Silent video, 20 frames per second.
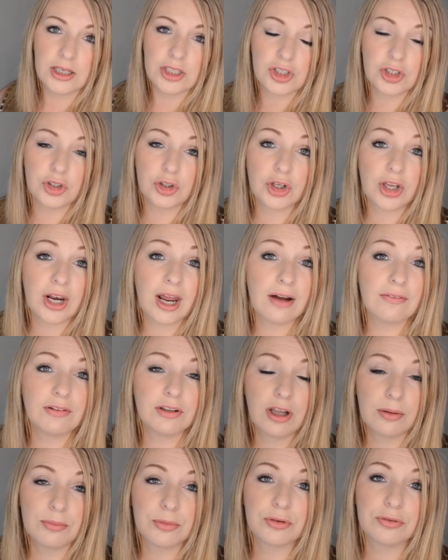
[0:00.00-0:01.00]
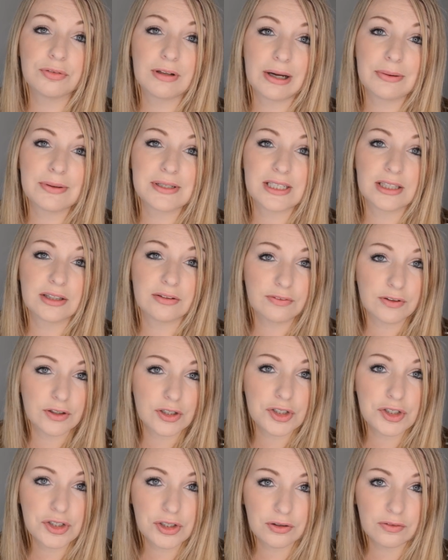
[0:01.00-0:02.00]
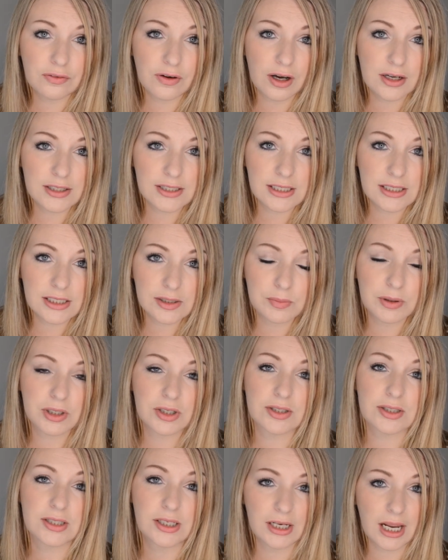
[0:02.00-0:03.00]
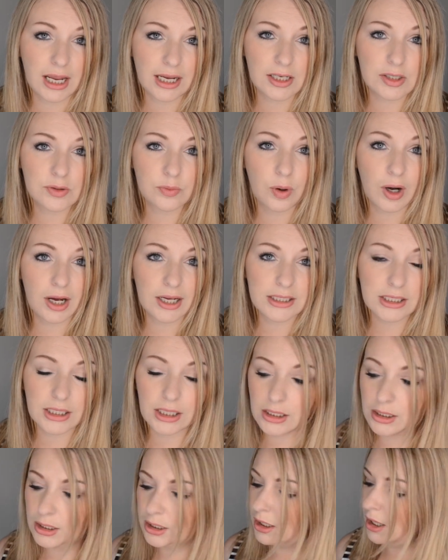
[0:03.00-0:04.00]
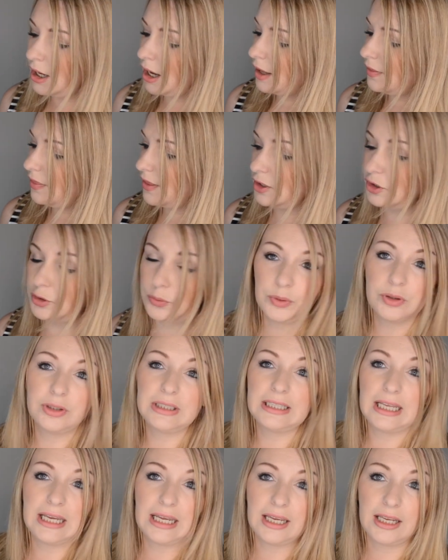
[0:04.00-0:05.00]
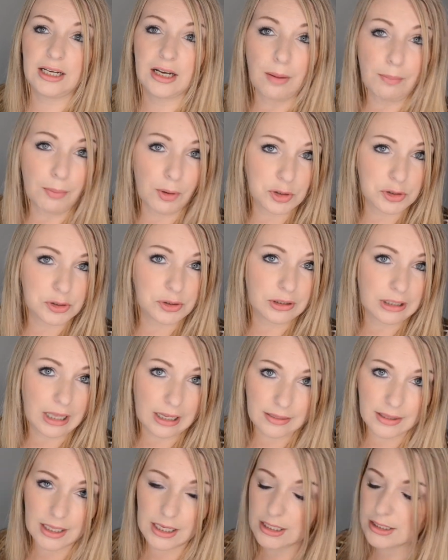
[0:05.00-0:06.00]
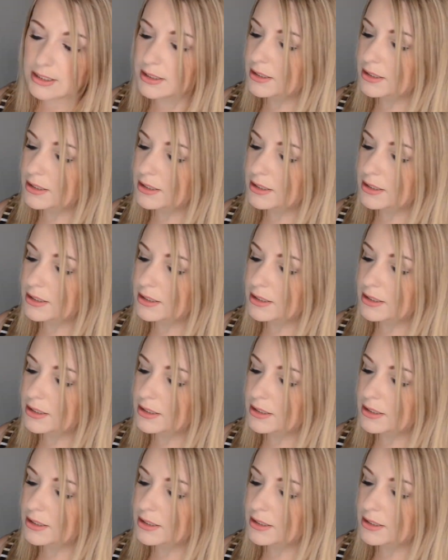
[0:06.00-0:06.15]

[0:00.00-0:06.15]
So you're gonna have a lot more flowers in the first two vases because the neck is wider than you will in a bottle like this.